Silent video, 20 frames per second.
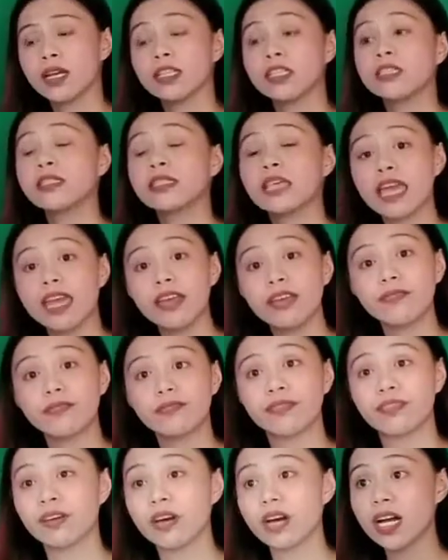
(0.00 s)

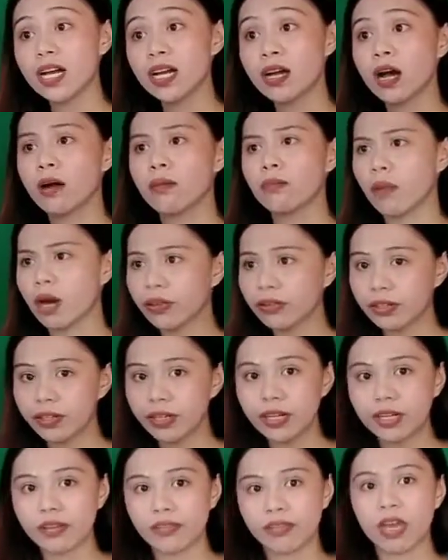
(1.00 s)
Save the Mother
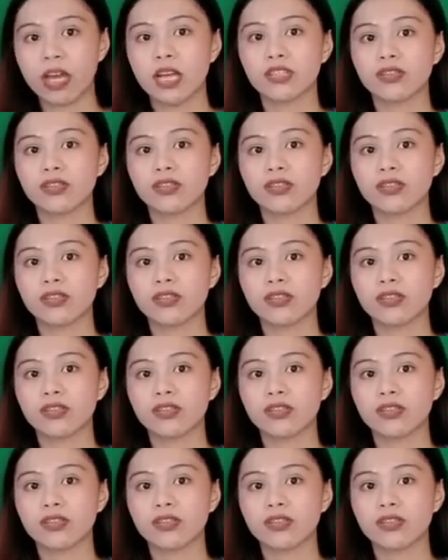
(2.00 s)
Earth.